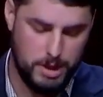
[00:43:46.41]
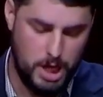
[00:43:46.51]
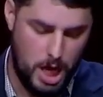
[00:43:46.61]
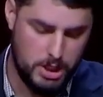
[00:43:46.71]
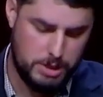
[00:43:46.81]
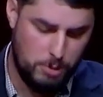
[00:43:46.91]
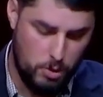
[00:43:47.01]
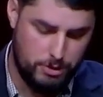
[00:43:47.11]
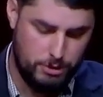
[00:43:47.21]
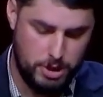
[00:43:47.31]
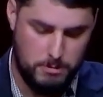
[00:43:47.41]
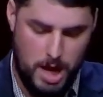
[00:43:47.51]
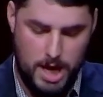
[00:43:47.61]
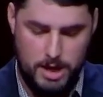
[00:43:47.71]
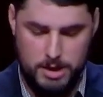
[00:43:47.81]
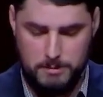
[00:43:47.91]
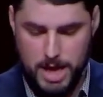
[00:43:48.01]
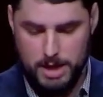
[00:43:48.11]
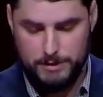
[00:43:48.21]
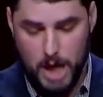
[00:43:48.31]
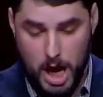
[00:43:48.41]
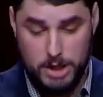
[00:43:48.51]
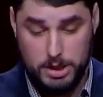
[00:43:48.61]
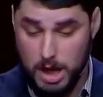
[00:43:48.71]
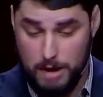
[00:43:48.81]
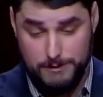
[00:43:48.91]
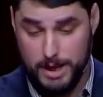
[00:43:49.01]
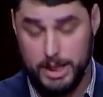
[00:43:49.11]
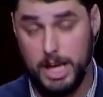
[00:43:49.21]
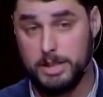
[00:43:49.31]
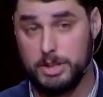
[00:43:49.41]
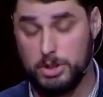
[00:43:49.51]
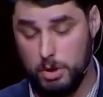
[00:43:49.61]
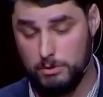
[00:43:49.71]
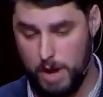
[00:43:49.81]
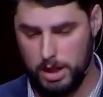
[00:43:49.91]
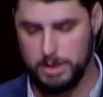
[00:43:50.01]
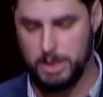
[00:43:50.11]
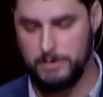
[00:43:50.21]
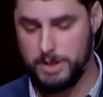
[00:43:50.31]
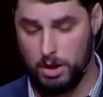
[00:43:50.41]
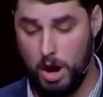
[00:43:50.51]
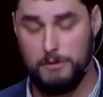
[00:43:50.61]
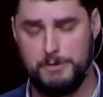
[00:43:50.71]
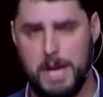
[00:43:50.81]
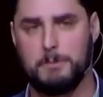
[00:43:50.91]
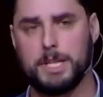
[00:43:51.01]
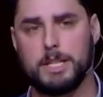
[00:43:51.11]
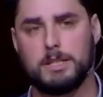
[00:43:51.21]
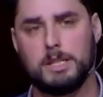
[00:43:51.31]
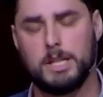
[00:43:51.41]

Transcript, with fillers: But God spoke through Shemaiah, the man of God, to not fight against his own relatives. They're all family.